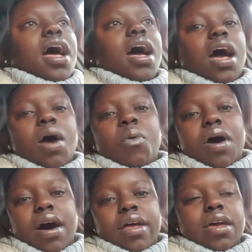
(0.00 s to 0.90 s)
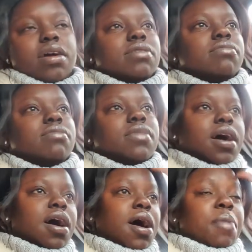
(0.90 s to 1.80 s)
How are ya?
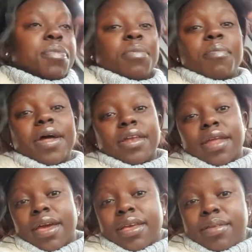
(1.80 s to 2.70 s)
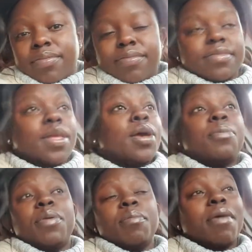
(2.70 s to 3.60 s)
Happy Monday.
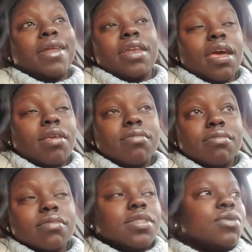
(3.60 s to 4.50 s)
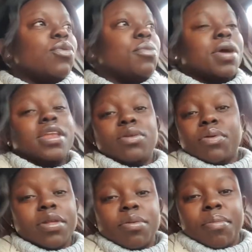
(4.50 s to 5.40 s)
Happy Monday. We made it to
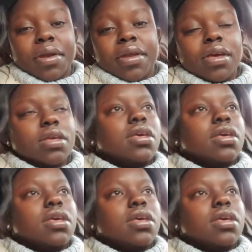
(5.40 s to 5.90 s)
another Monday.